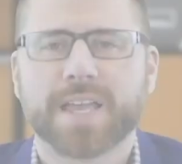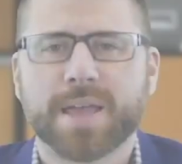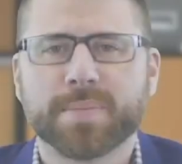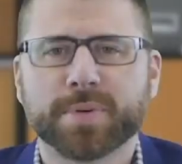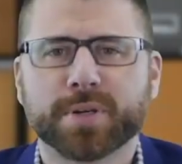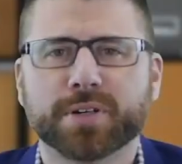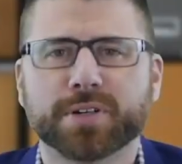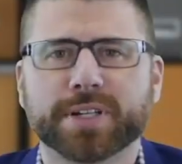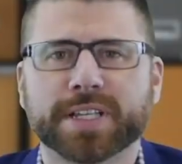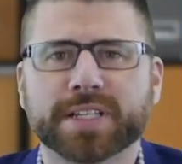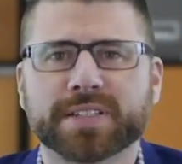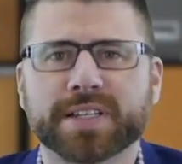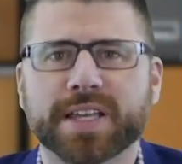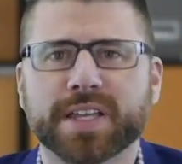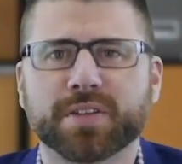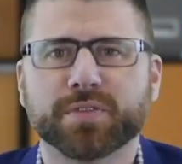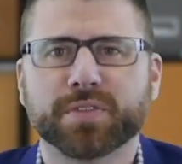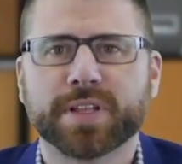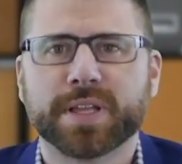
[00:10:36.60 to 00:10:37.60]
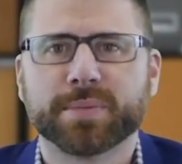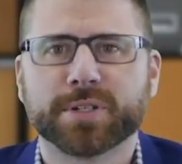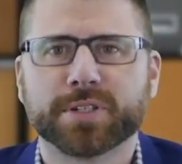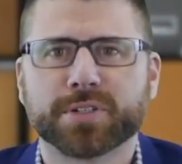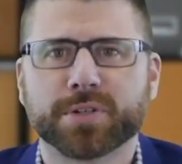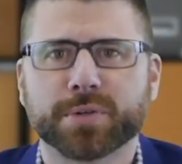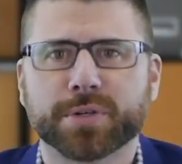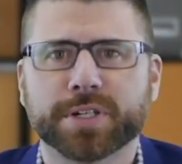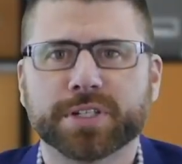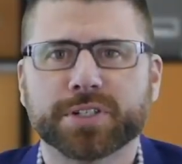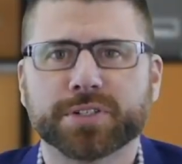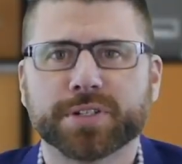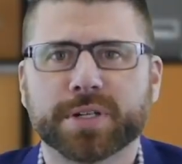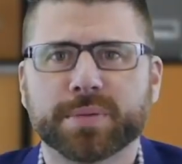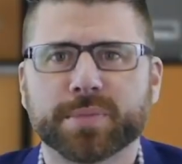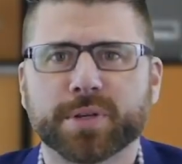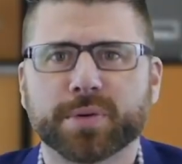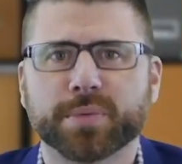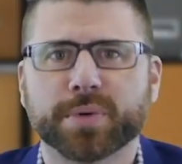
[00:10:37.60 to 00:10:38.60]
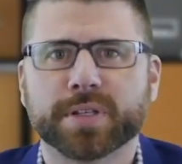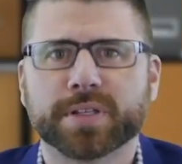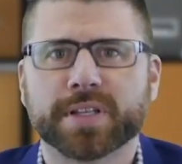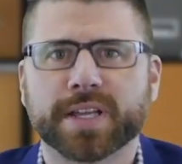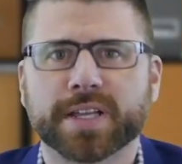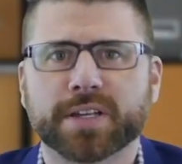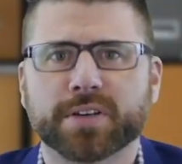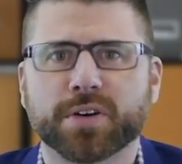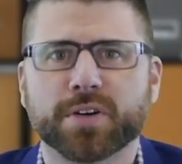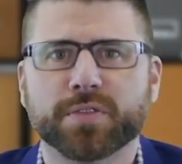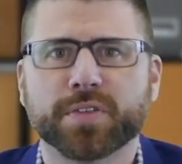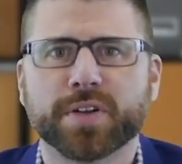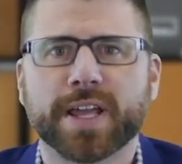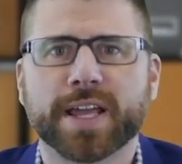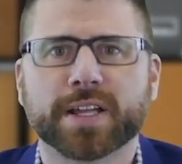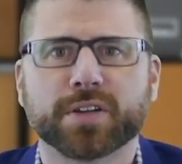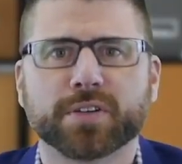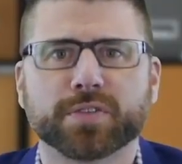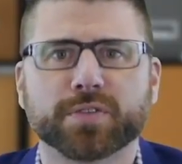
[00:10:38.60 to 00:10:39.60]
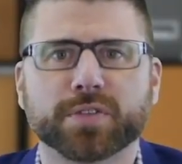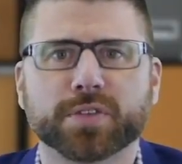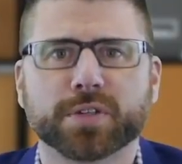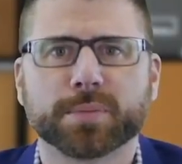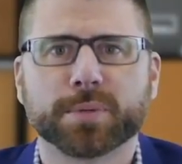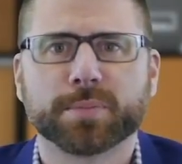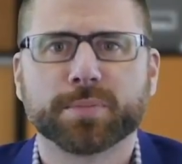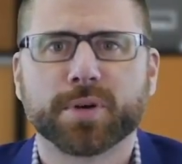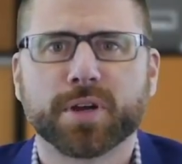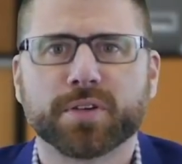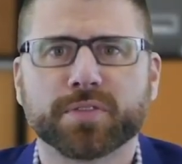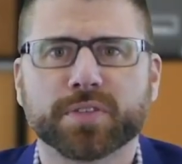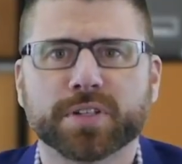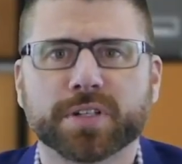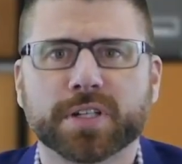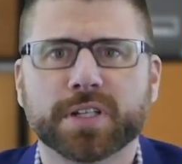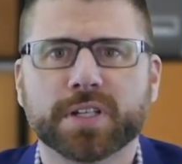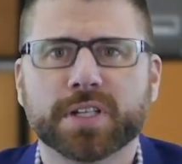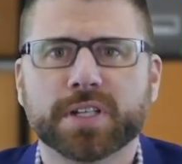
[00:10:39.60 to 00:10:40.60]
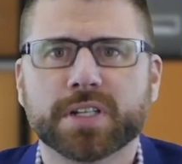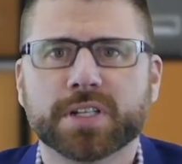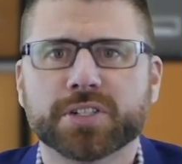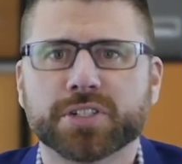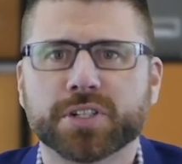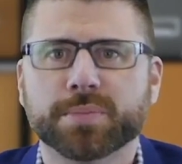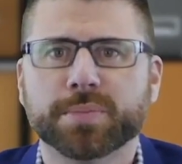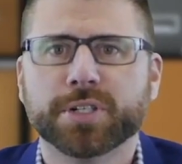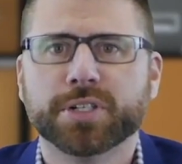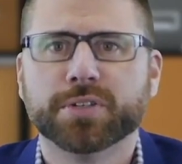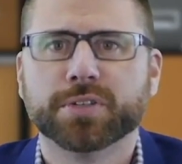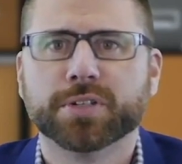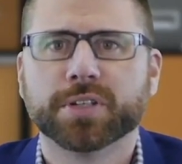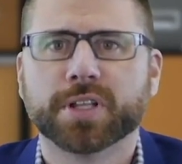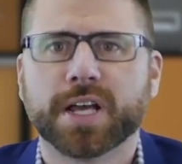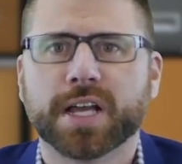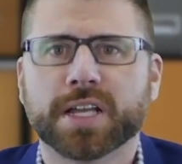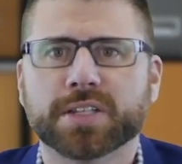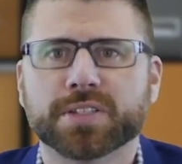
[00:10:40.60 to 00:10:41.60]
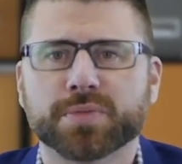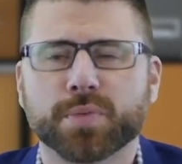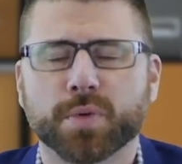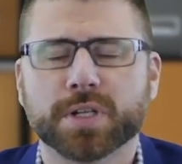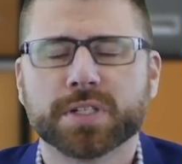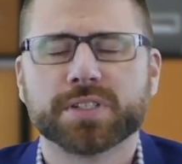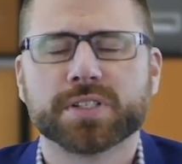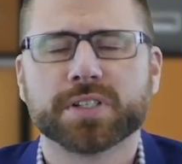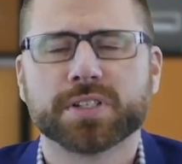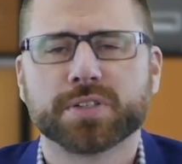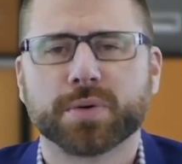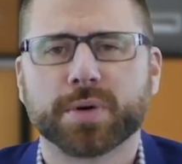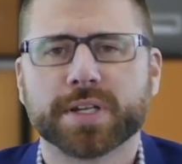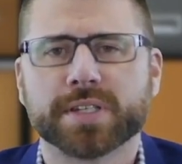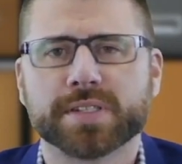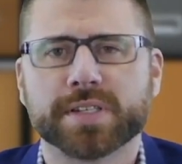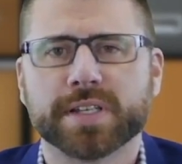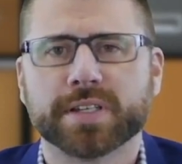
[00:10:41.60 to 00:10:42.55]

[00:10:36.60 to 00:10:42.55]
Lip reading: Topical anti-inflammatory treatment with diclofenac or flurbiprofen should be utilized once to twice